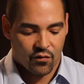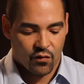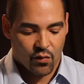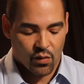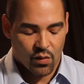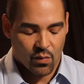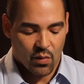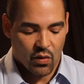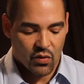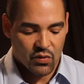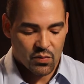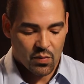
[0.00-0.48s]

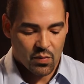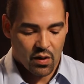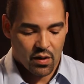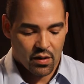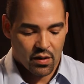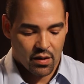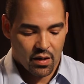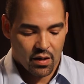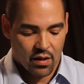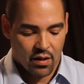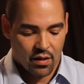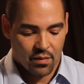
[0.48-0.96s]
for the most
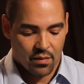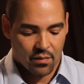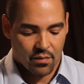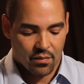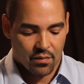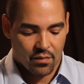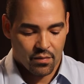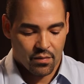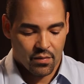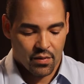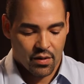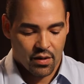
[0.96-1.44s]
part
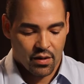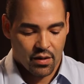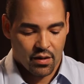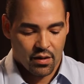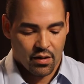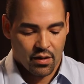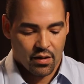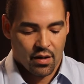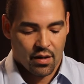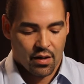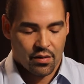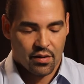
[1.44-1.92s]
um,
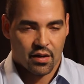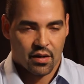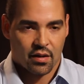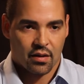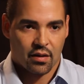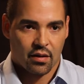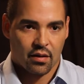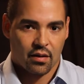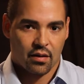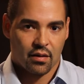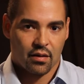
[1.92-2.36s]
i think